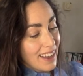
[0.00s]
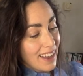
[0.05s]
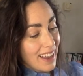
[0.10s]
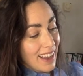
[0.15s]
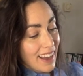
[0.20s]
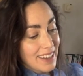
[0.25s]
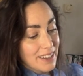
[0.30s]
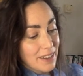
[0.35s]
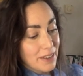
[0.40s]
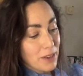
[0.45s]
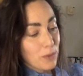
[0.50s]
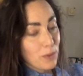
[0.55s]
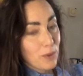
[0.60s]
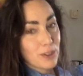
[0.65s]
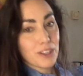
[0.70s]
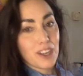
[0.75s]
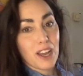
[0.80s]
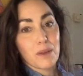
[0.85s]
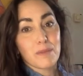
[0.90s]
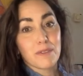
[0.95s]
I don't know what
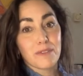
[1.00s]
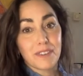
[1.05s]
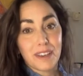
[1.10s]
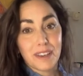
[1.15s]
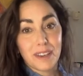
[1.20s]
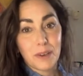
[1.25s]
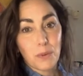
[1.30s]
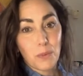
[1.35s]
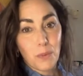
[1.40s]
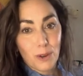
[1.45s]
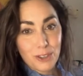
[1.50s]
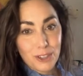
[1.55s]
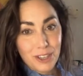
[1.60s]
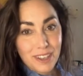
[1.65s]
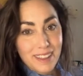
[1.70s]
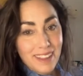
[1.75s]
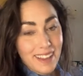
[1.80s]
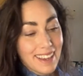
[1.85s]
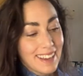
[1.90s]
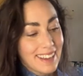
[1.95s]
time of year you're
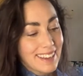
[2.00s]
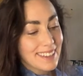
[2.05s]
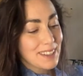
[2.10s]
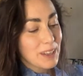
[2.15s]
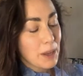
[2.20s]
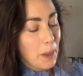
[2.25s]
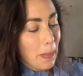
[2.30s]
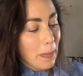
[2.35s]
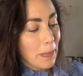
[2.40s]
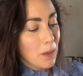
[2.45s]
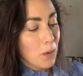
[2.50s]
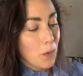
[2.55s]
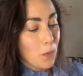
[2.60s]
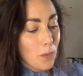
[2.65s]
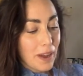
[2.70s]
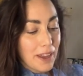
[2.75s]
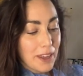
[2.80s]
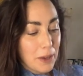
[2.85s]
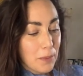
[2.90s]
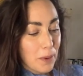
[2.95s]
watching this or
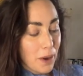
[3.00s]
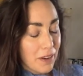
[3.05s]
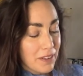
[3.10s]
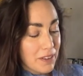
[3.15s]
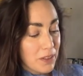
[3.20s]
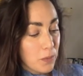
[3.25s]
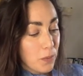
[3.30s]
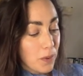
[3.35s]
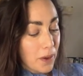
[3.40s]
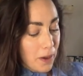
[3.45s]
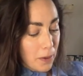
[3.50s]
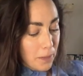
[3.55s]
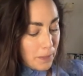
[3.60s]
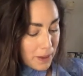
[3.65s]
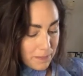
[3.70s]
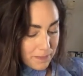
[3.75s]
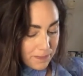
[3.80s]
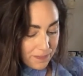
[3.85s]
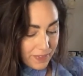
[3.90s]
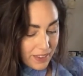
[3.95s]
where you are in the world,
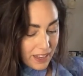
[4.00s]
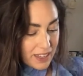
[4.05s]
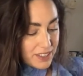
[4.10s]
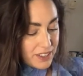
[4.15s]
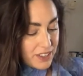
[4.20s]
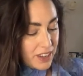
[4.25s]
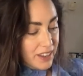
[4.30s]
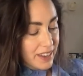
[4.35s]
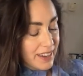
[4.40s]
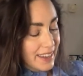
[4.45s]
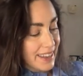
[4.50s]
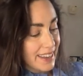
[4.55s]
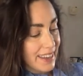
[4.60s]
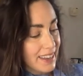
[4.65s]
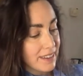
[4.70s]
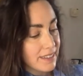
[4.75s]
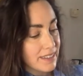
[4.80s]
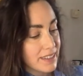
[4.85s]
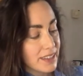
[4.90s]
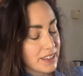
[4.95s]
but certainly
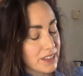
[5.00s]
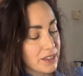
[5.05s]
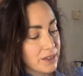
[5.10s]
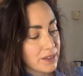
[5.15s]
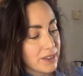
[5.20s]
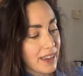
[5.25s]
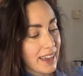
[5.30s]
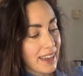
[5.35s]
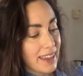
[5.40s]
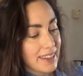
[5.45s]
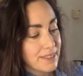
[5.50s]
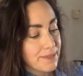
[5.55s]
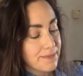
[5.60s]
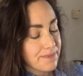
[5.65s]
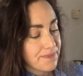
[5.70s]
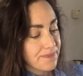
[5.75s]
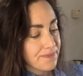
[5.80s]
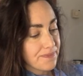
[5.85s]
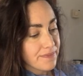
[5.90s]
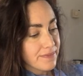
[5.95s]
here in the UK,
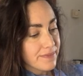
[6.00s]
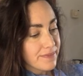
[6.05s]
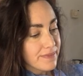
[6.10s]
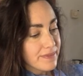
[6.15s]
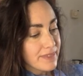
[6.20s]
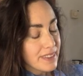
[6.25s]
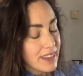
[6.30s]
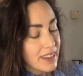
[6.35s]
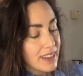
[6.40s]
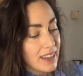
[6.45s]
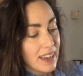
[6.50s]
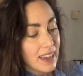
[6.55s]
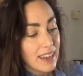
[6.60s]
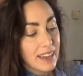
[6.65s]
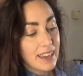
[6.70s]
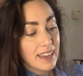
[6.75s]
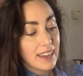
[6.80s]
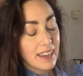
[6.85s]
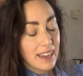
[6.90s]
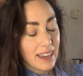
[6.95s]

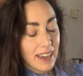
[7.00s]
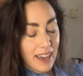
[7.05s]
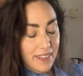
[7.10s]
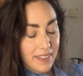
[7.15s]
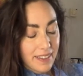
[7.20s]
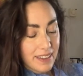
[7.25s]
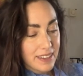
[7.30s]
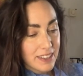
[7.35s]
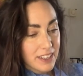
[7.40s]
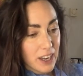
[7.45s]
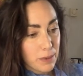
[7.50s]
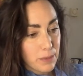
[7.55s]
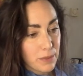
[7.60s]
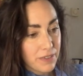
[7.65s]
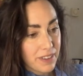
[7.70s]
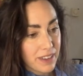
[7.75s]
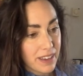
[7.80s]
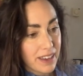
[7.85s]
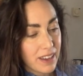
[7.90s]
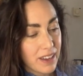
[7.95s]
at this time of
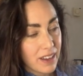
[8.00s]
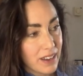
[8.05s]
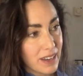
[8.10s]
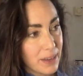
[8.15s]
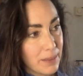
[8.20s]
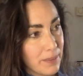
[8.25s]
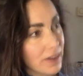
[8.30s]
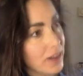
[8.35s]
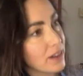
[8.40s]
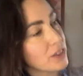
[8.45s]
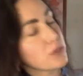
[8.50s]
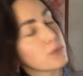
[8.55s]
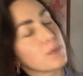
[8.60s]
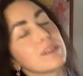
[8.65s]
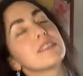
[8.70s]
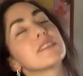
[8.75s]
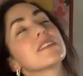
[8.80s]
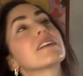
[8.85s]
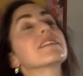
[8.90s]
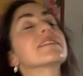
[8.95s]
year, early March, we're
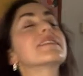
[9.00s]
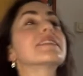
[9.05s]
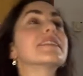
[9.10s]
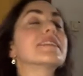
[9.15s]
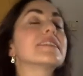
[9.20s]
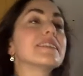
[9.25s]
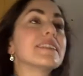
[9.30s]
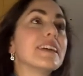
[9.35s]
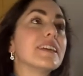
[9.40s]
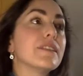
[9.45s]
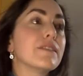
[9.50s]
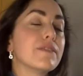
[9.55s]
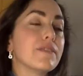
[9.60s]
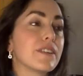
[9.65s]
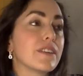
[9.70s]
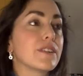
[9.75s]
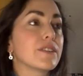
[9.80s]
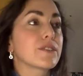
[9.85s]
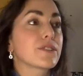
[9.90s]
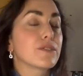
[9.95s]
starting to see the
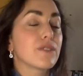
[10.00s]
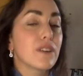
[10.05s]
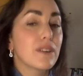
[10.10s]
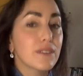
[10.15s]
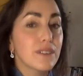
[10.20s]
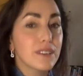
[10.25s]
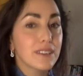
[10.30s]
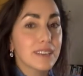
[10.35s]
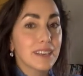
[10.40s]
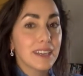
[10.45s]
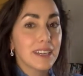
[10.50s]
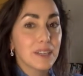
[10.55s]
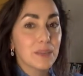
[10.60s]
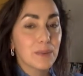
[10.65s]
first crocuses.